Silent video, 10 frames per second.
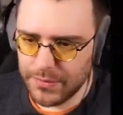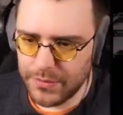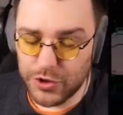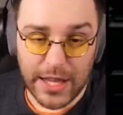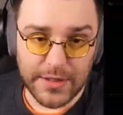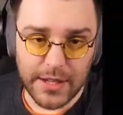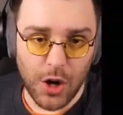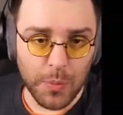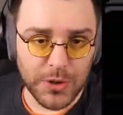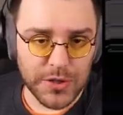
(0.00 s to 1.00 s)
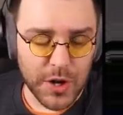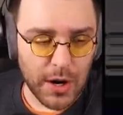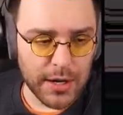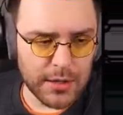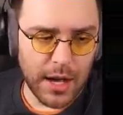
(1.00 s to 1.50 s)
Gen Z cope just
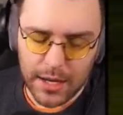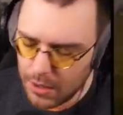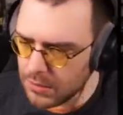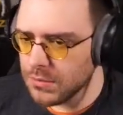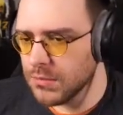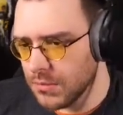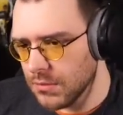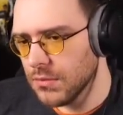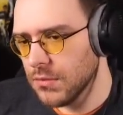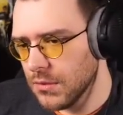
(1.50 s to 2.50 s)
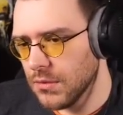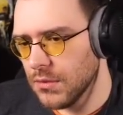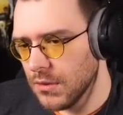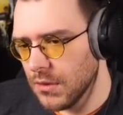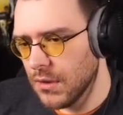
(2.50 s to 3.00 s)
started, I know.
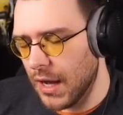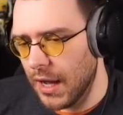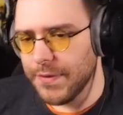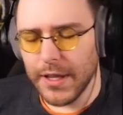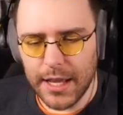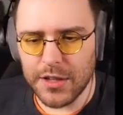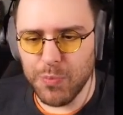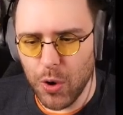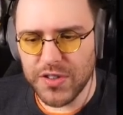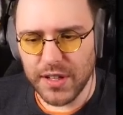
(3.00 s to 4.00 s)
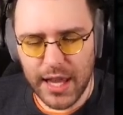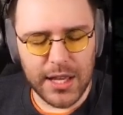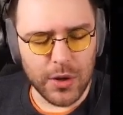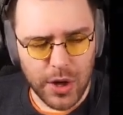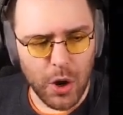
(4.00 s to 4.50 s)
I feel like it's more
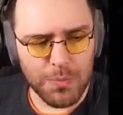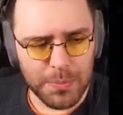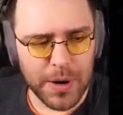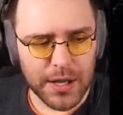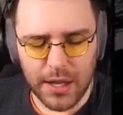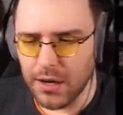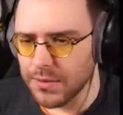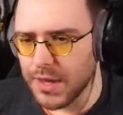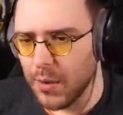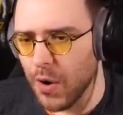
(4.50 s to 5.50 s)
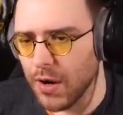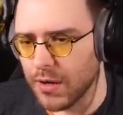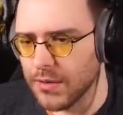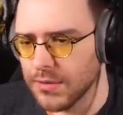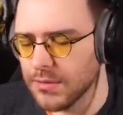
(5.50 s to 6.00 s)
Zillennial cope, but you know, Daywalker.